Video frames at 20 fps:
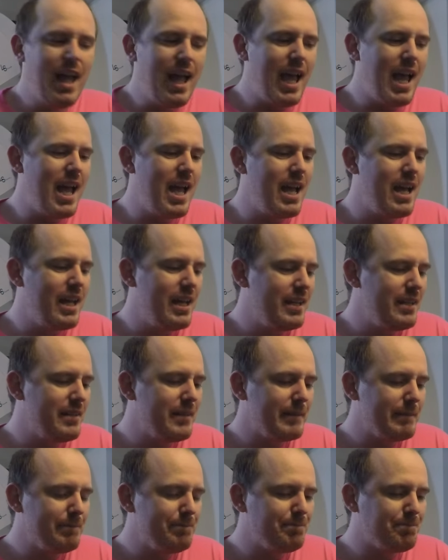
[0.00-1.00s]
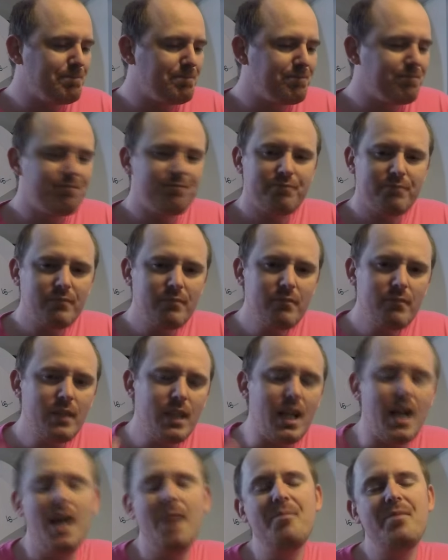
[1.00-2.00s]
And
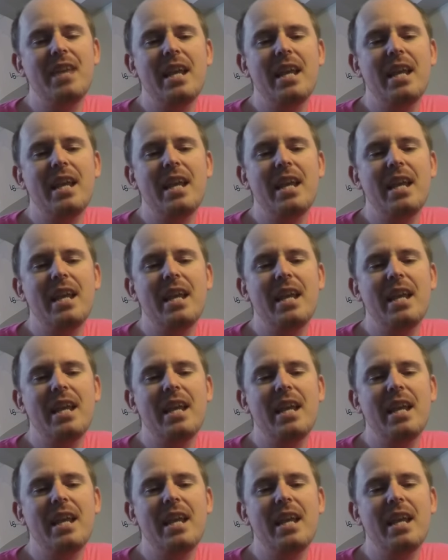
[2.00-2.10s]
I'm